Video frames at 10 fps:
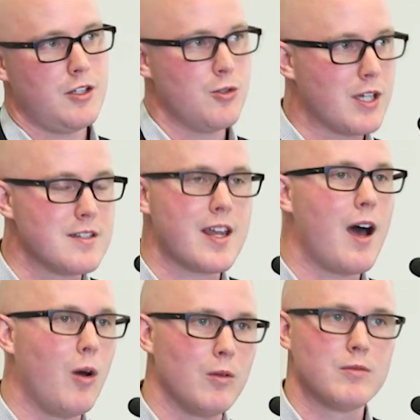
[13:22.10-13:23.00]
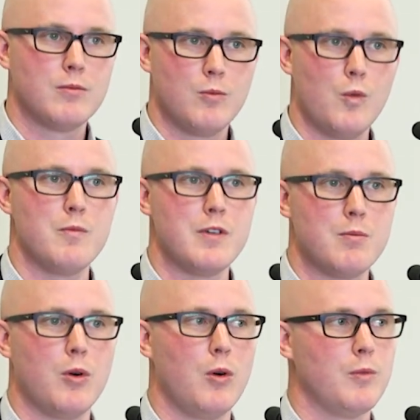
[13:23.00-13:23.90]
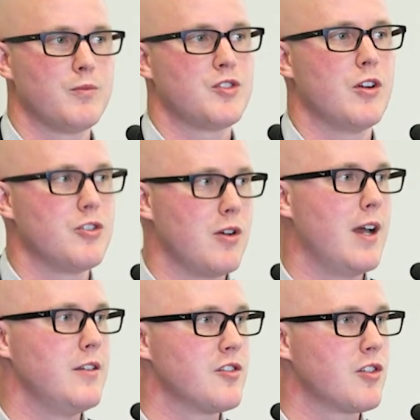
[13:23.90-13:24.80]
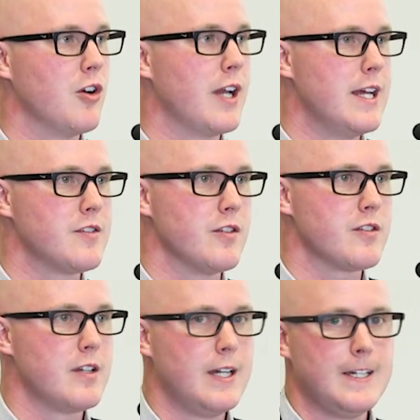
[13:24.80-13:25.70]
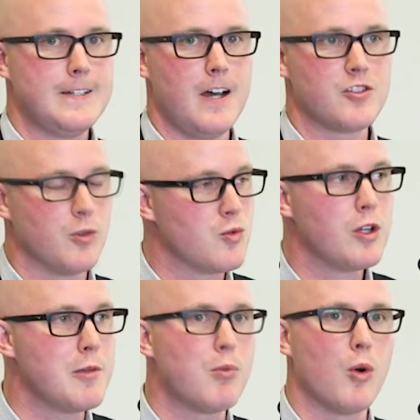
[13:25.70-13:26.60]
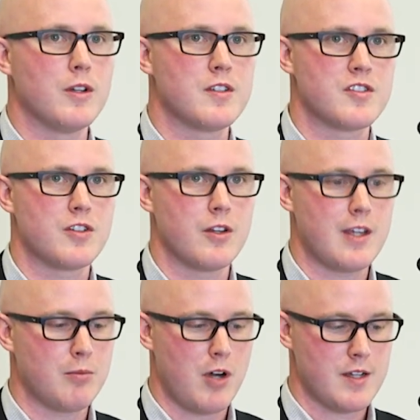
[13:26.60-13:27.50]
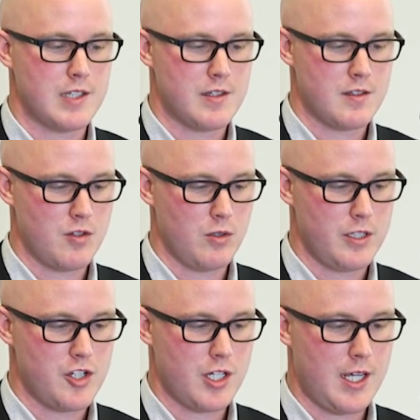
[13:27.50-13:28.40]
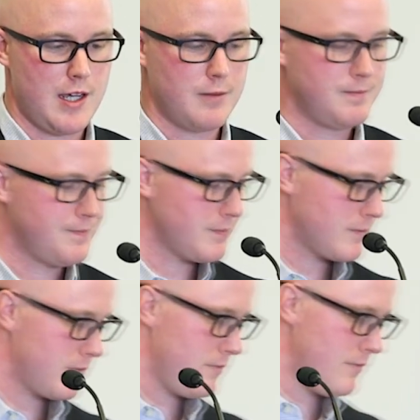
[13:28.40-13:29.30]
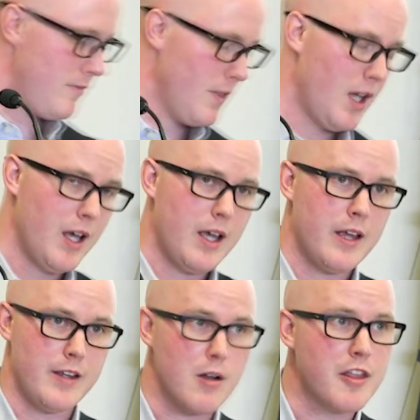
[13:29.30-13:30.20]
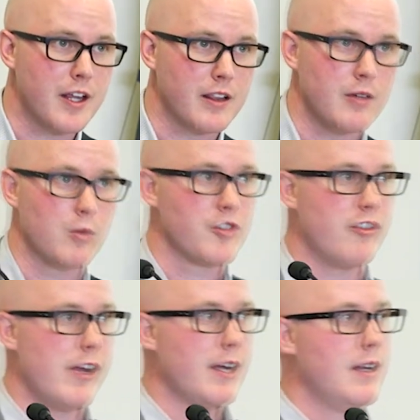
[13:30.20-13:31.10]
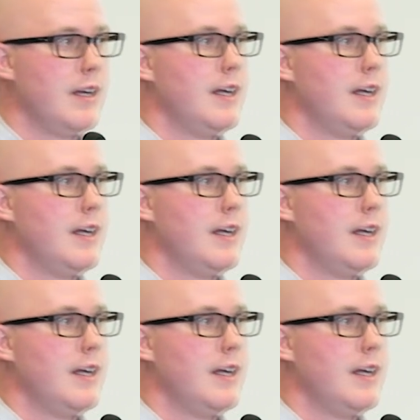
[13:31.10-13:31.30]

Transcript: You can tell when people start trying to skirt answers. So it's really important to start that process as early as you can. And the other thing that we're seeing